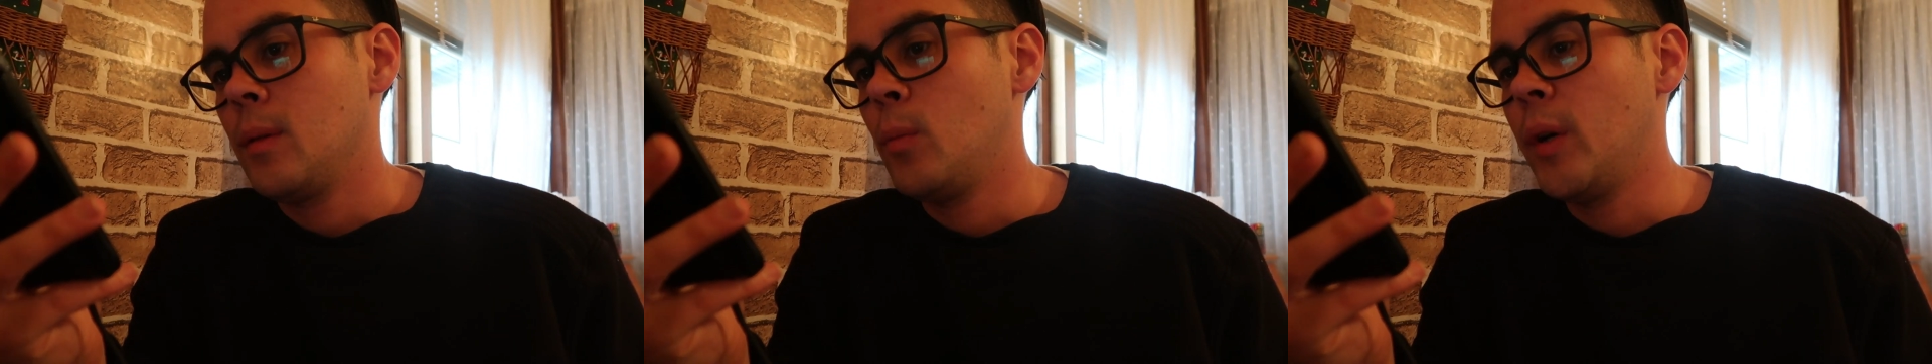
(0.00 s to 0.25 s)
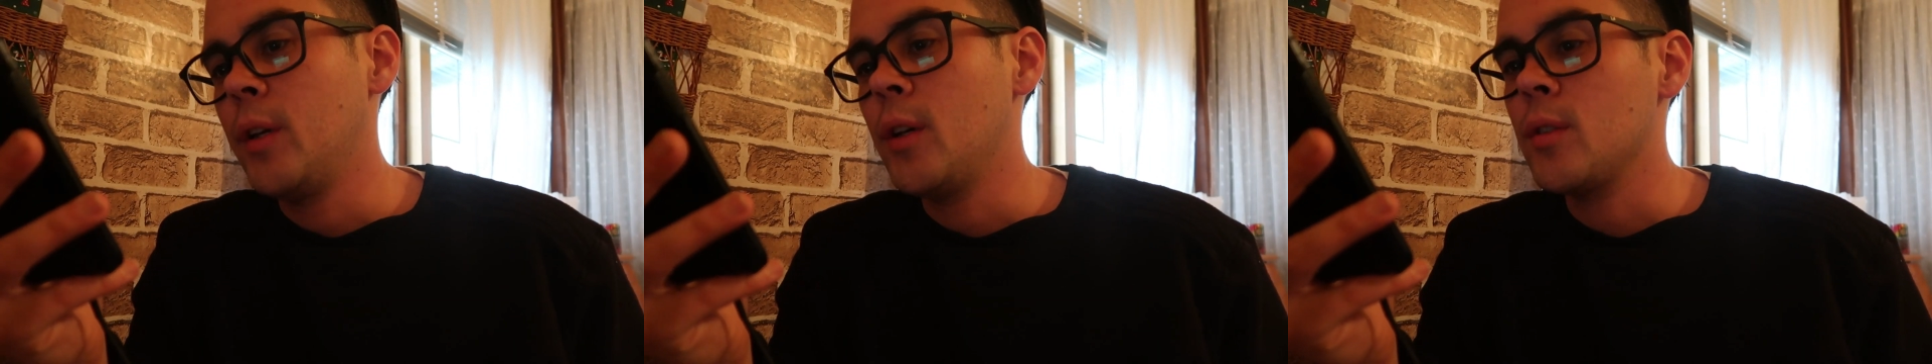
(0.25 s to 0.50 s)

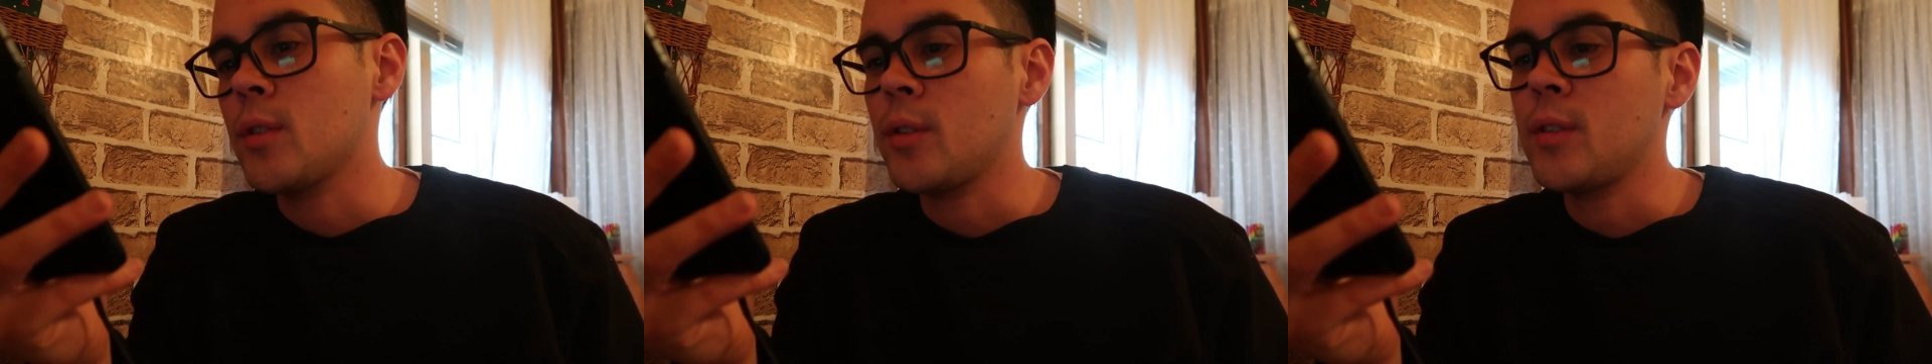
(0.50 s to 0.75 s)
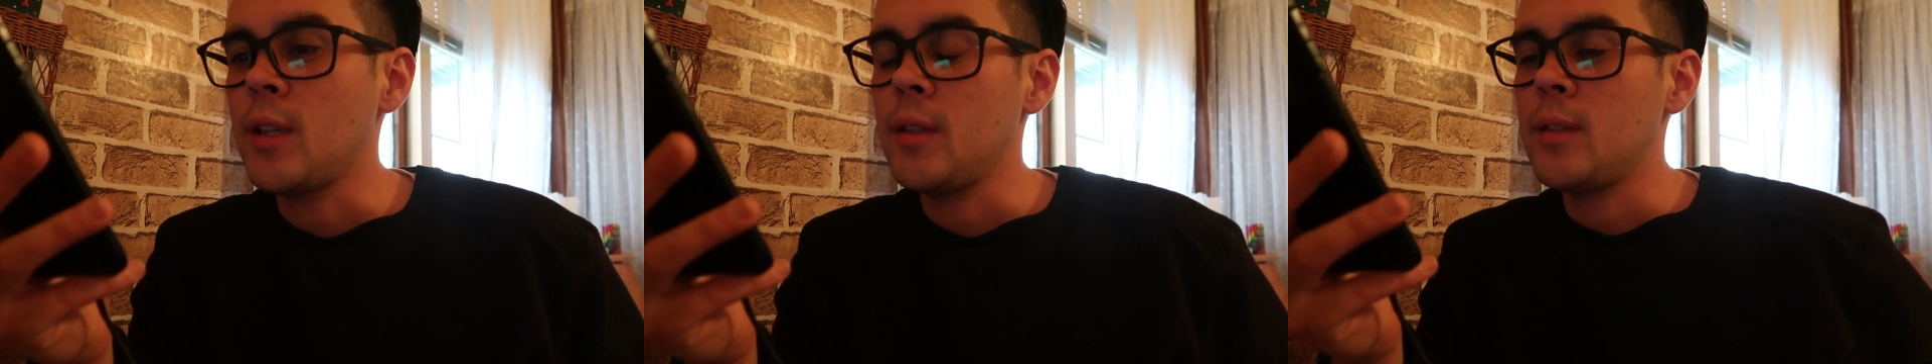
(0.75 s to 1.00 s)
Windows are
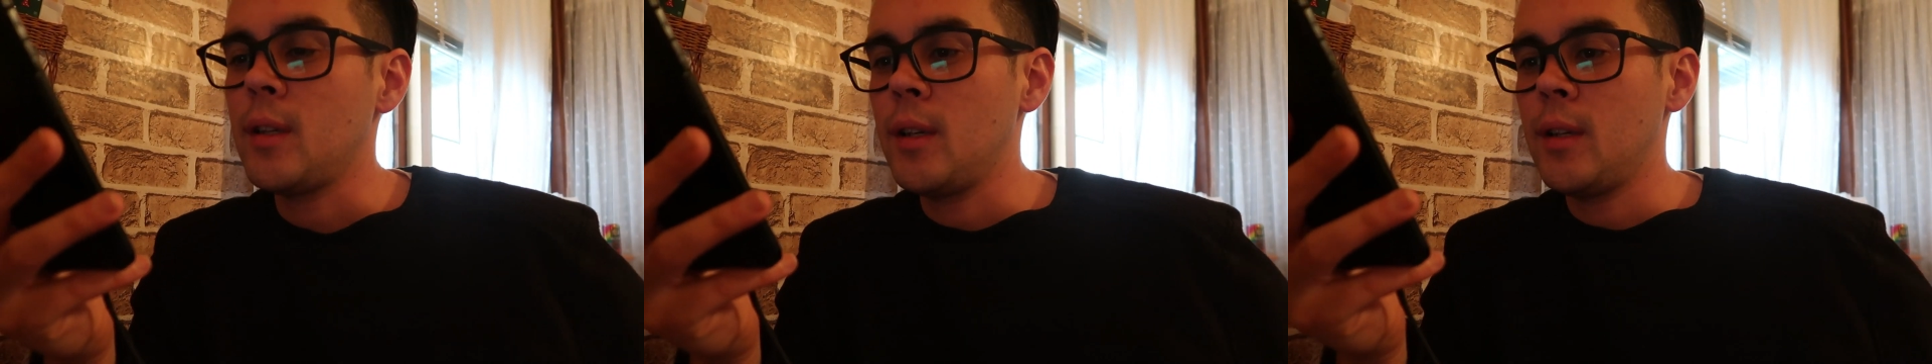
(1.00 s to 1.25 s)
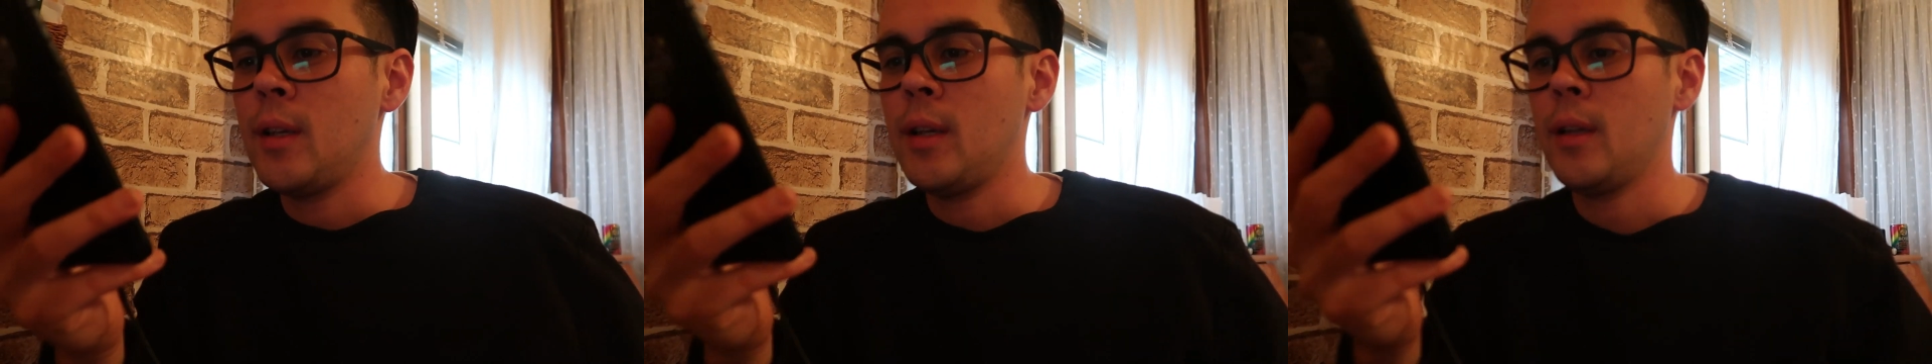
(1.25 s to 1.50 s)

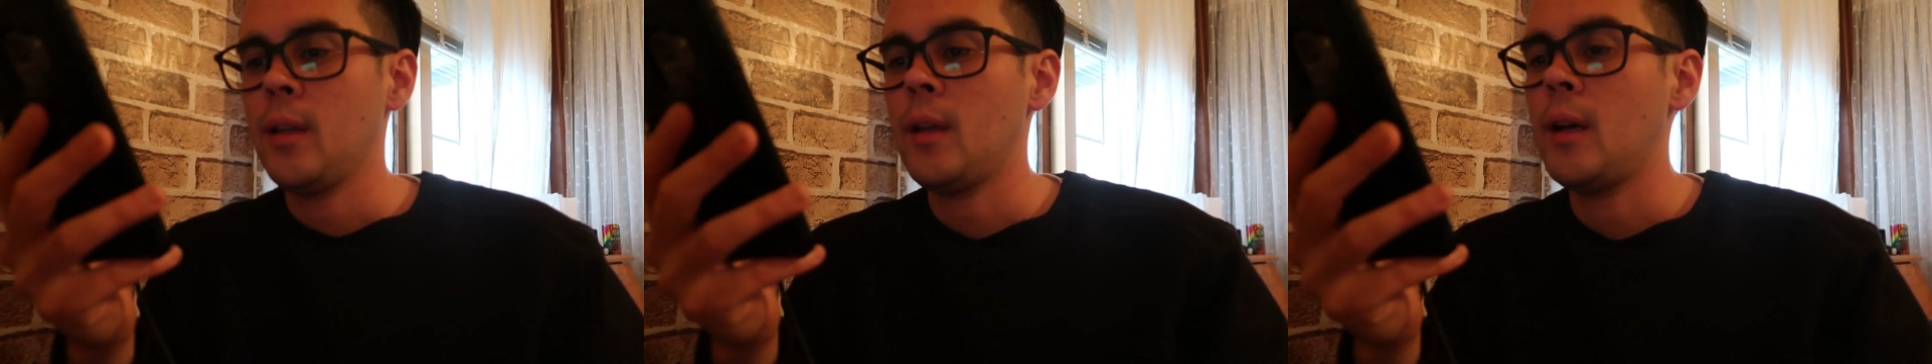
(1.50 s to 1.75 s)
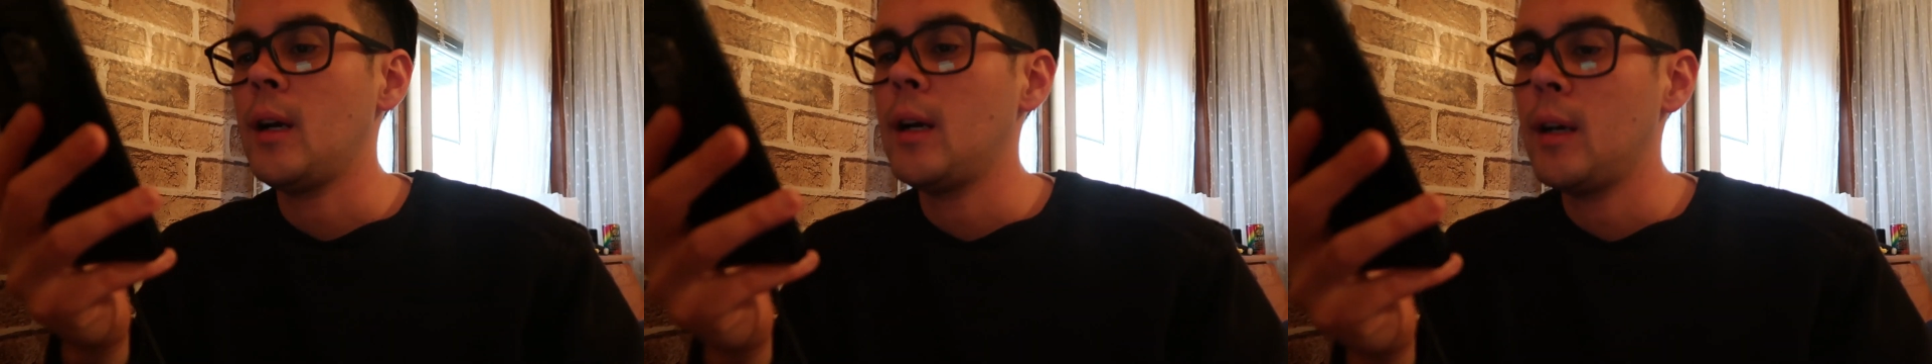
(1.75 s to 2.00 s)
tinted.
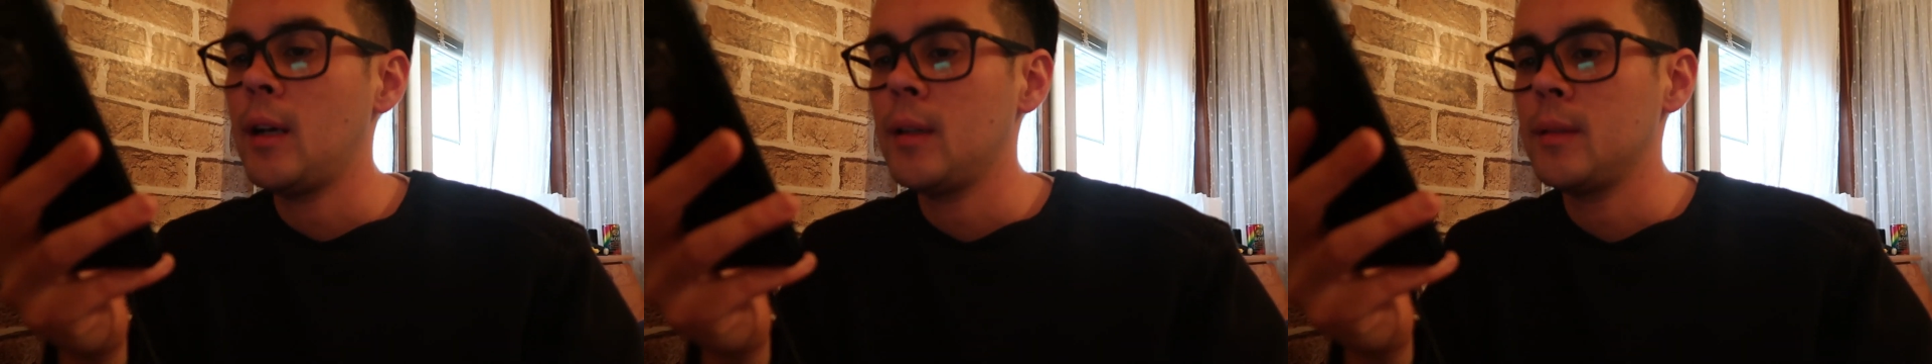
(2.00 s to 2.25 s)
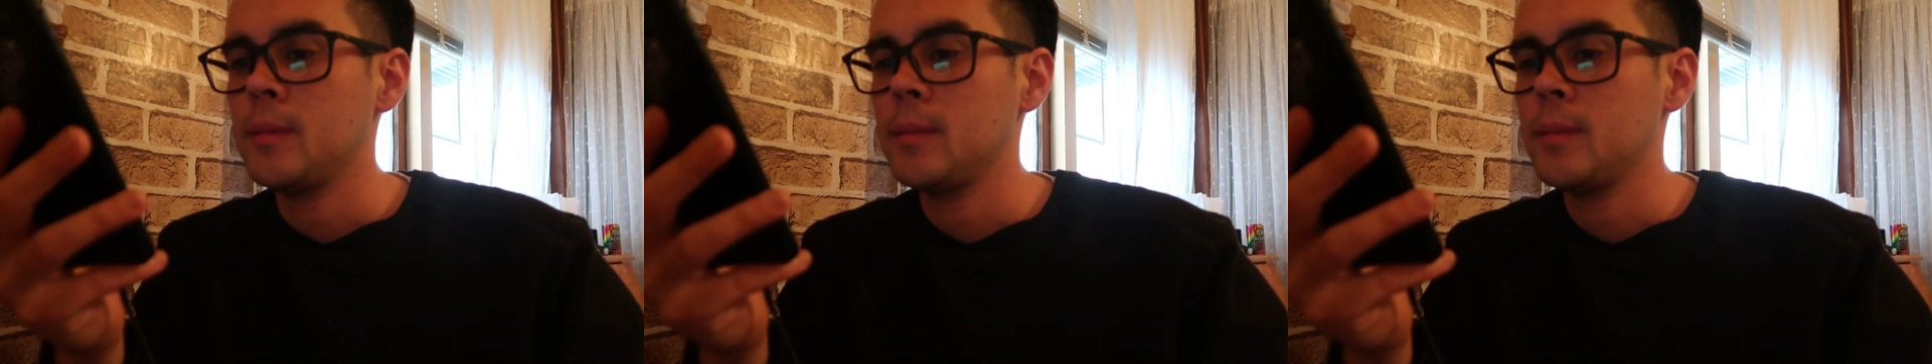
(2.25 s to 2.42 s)
I